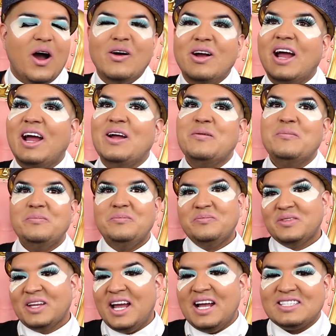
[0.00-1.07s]
okay.
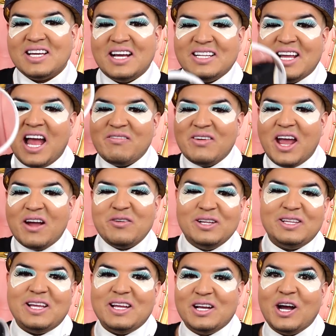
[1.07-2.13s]
It's like they have
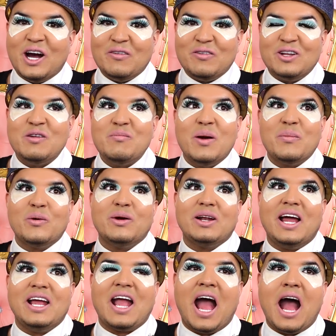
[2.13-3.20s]
everything covered. You remember when
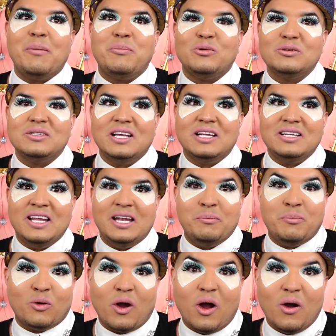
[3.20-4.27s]
like Apple did,
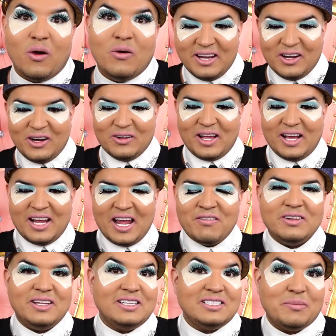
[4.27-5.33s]
did Pro? You know, like
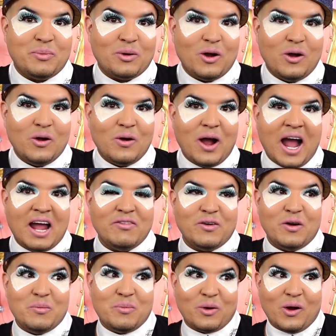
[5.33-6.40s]
everything's a Pro,
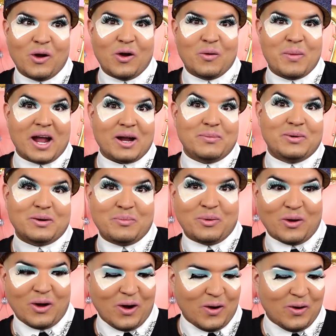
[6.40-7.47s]
iPhone Pro, MacBook
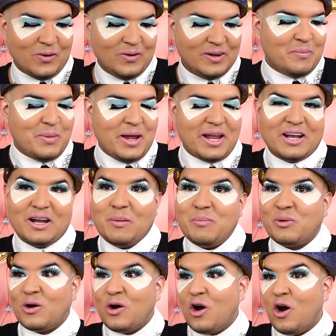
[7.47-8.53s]
Pro, Makeup
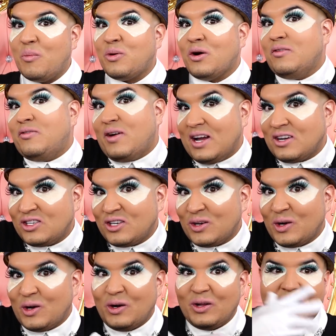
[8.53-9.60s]
Pro,
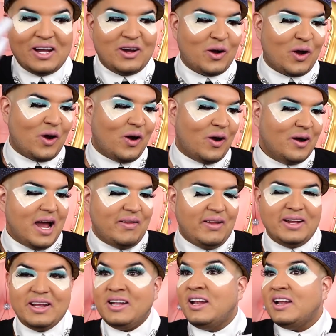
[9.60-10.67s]
Professional. Like, girl. And
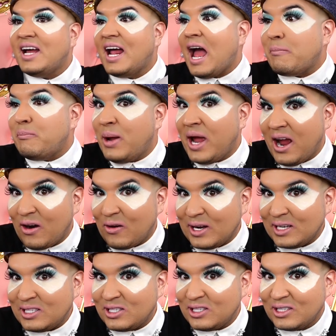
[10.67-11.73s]
then, then you gotta add
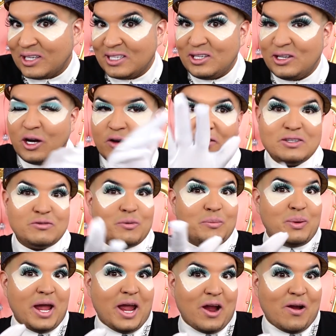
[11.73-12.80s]
Paris, because you know, if it's from
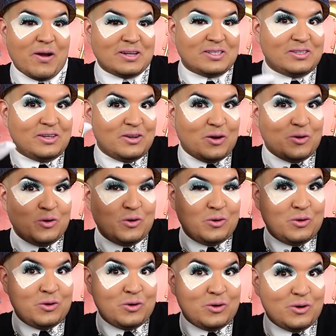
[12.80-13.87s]
Paris, you know, whoo
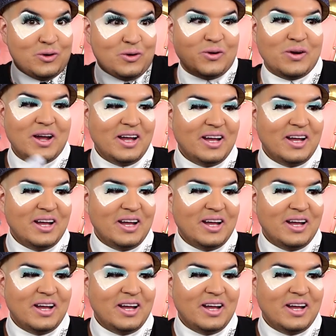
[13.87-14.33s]
hoo hoo.